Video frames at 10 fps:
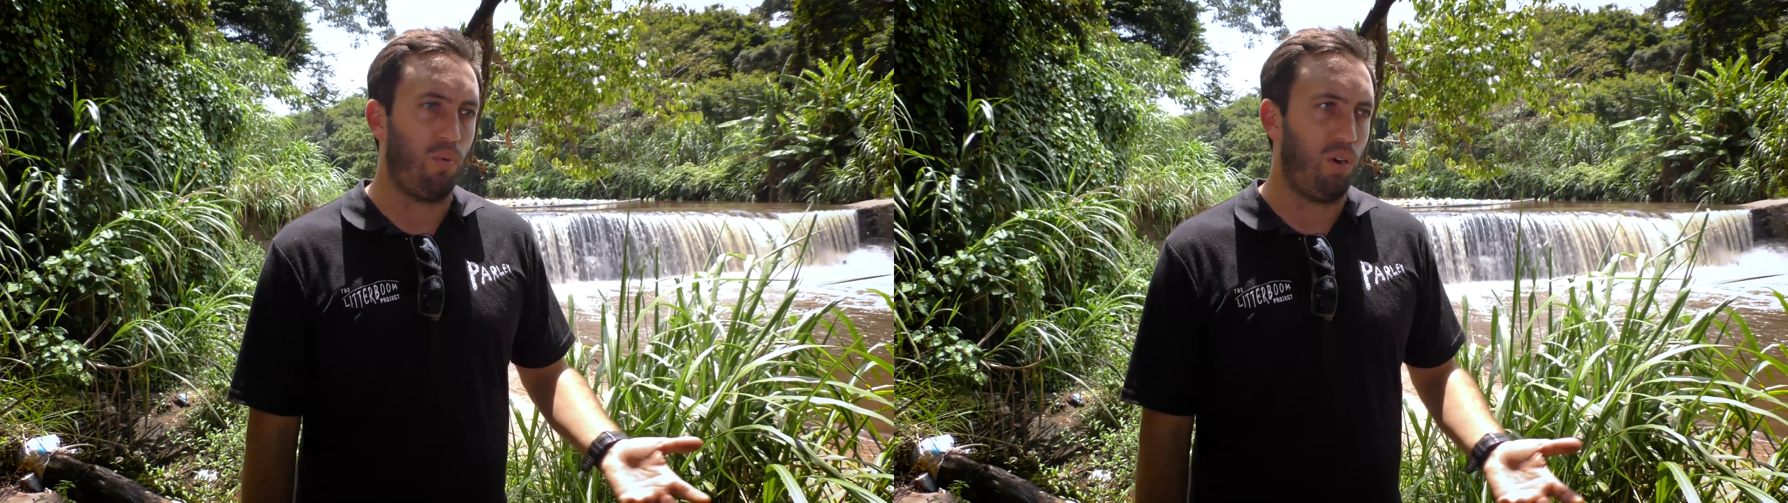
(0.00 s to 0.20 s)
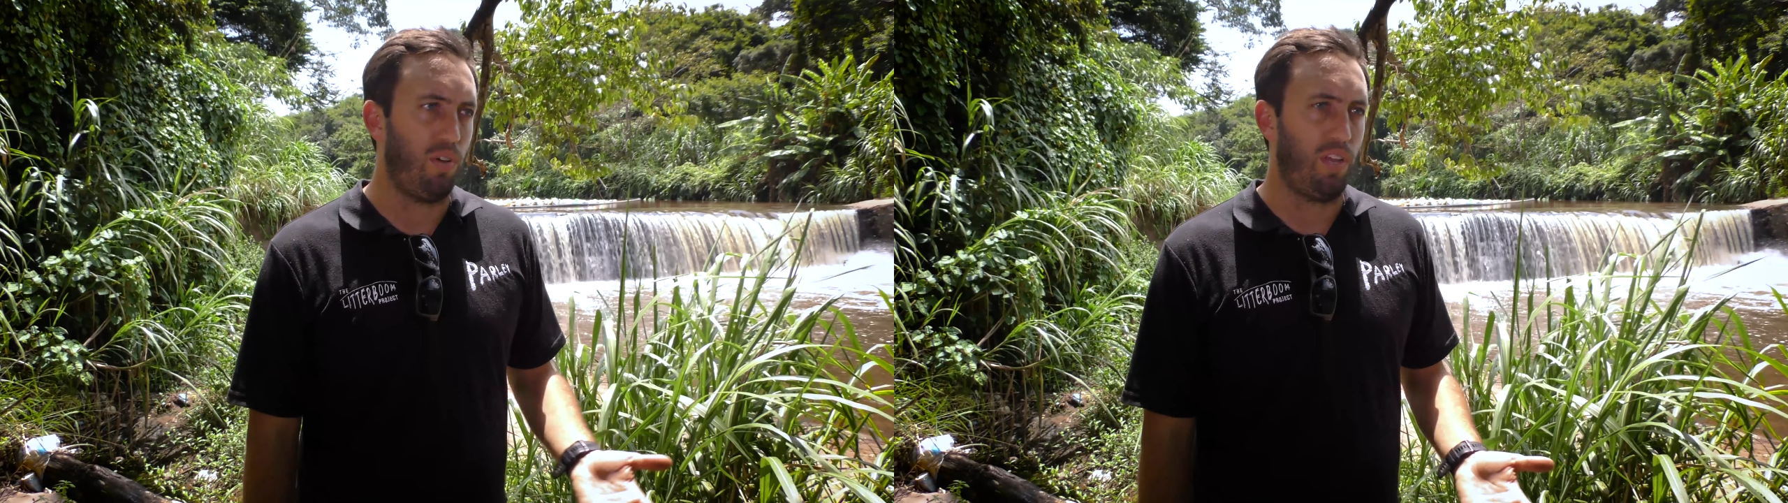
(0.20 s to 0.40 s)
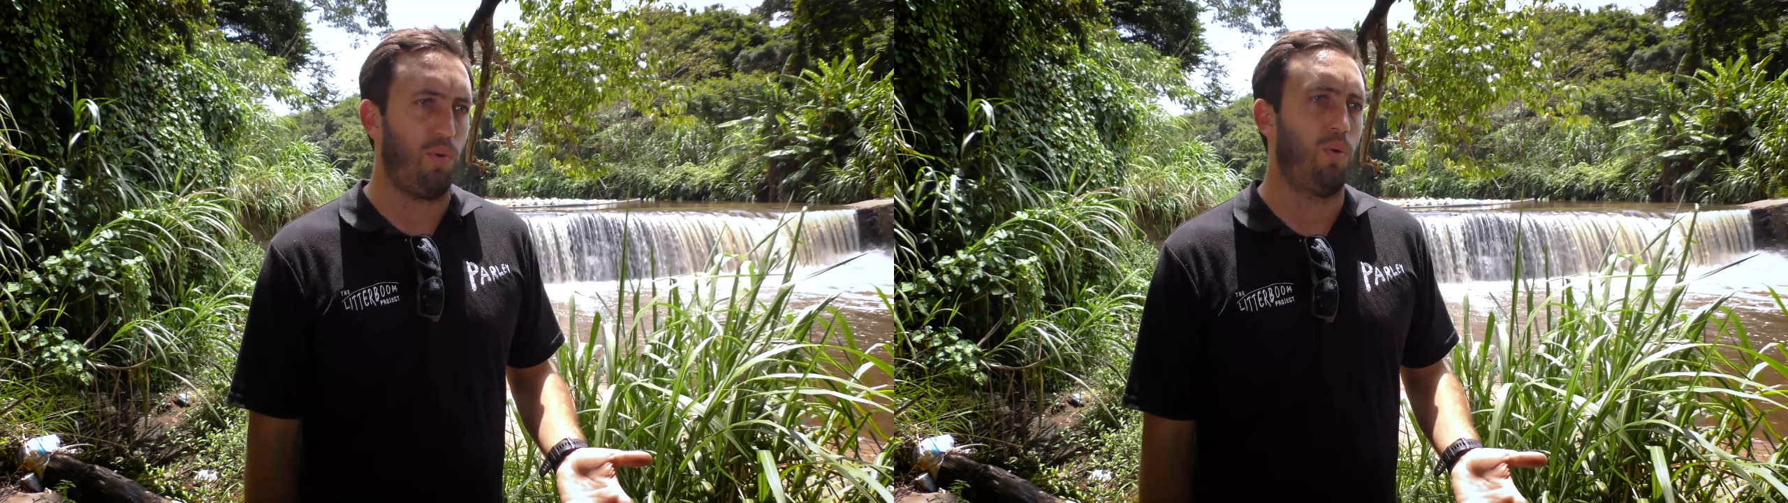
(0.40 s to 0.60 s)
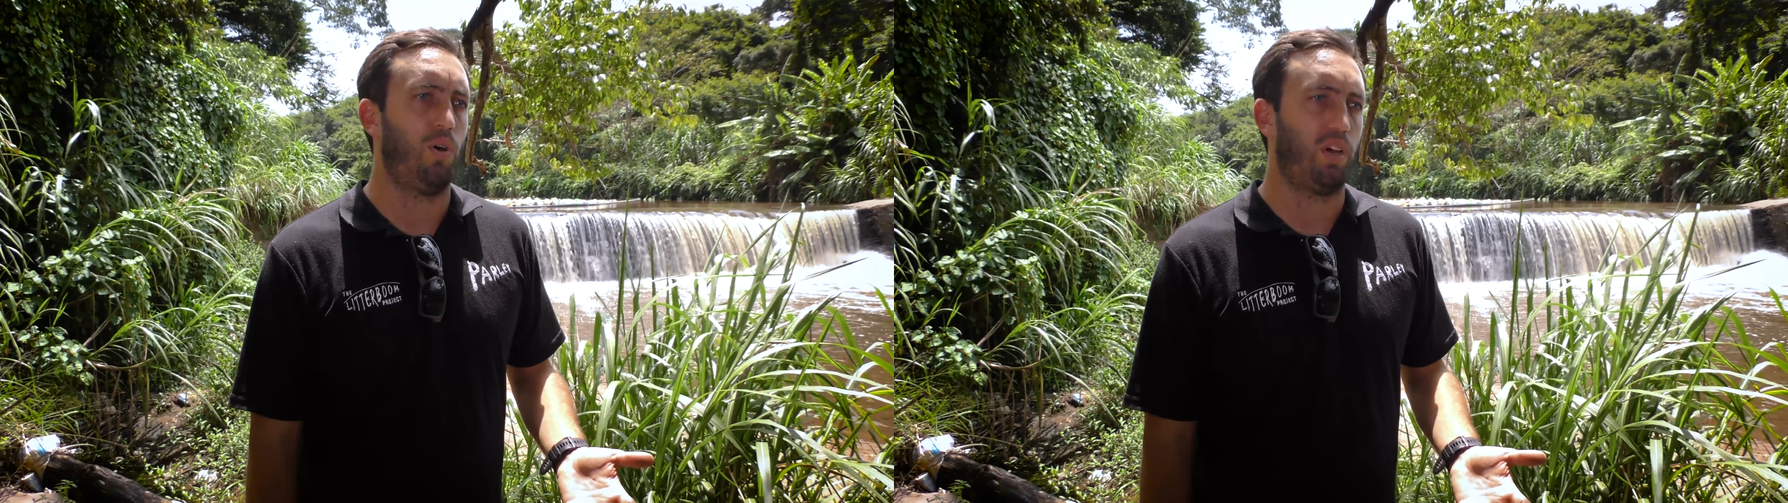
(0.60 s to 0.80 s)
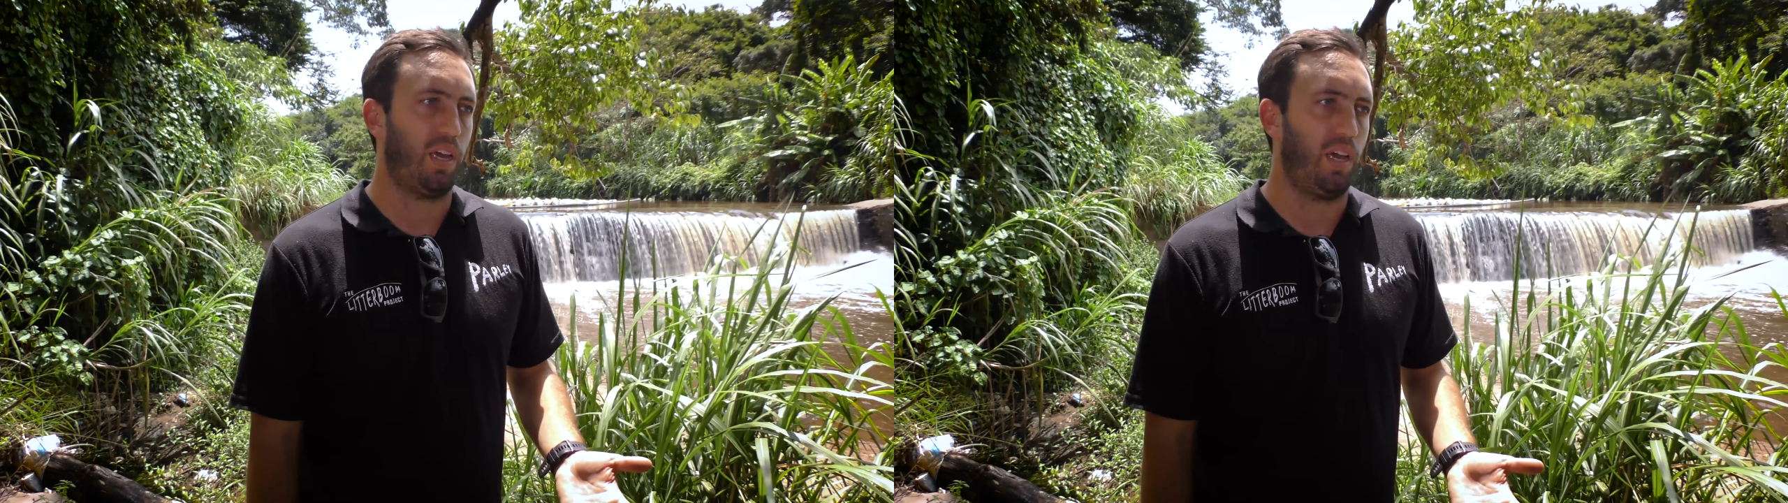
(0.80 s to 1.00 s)
river that we're
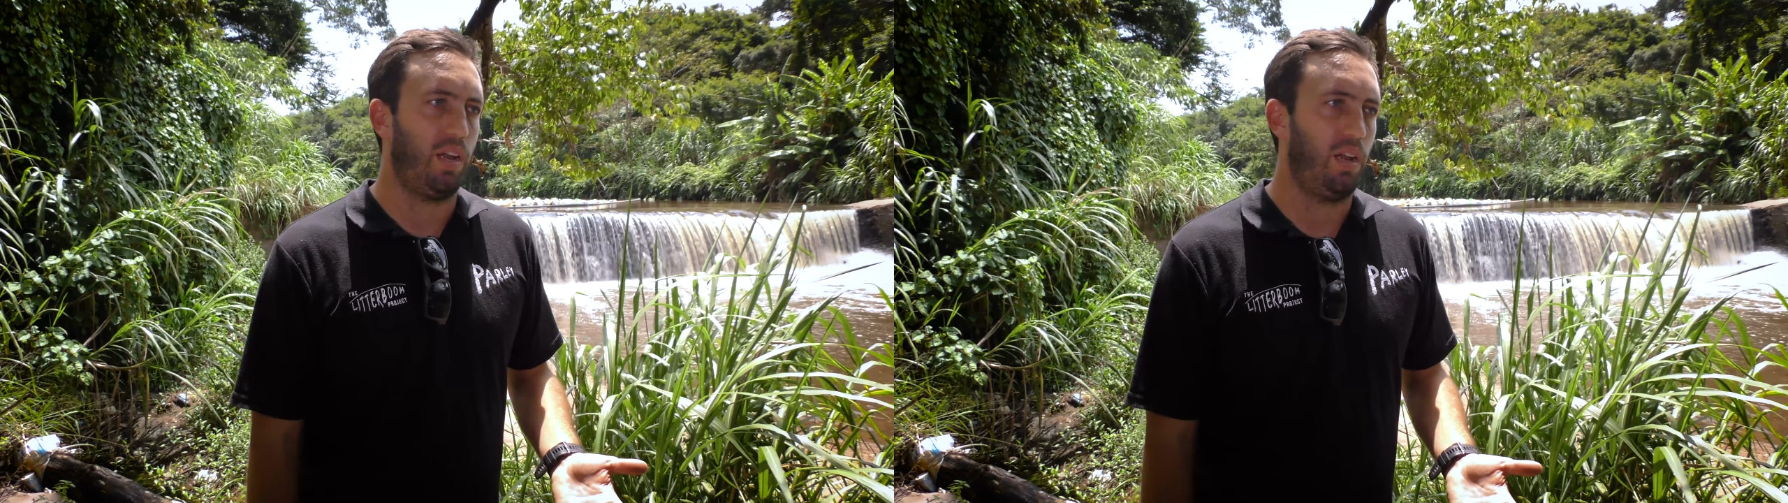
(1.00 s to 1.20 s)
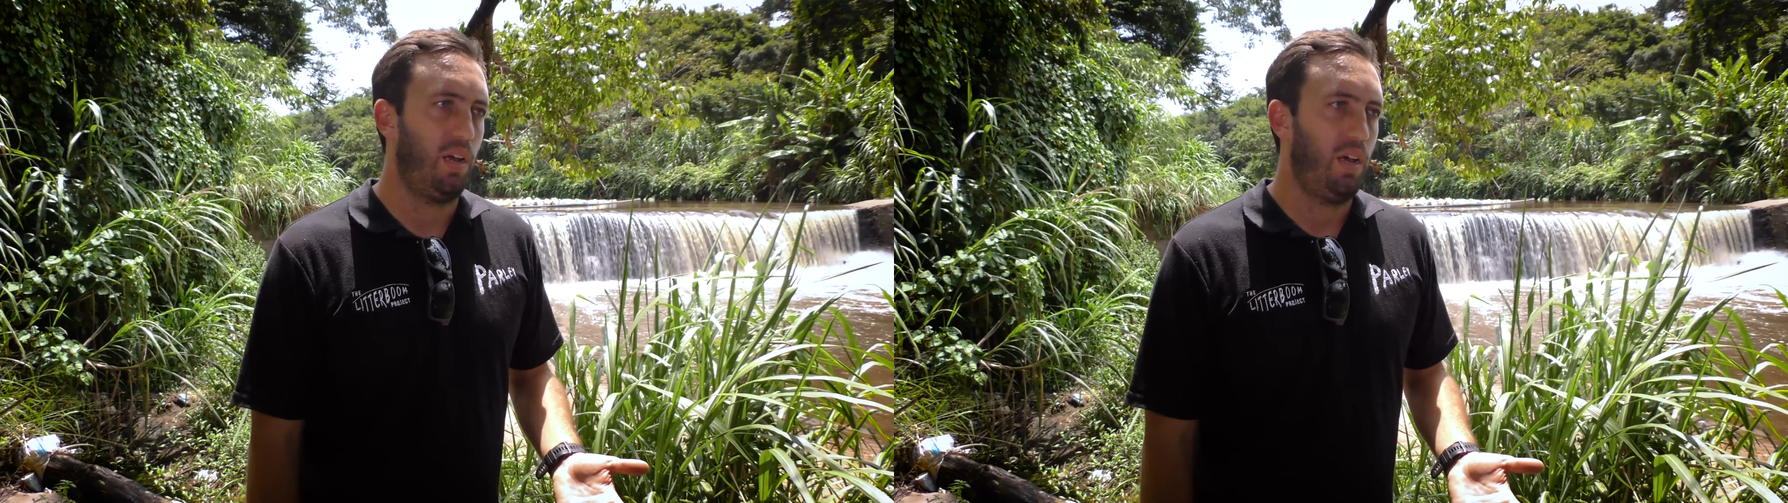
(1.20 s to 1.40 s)
working in.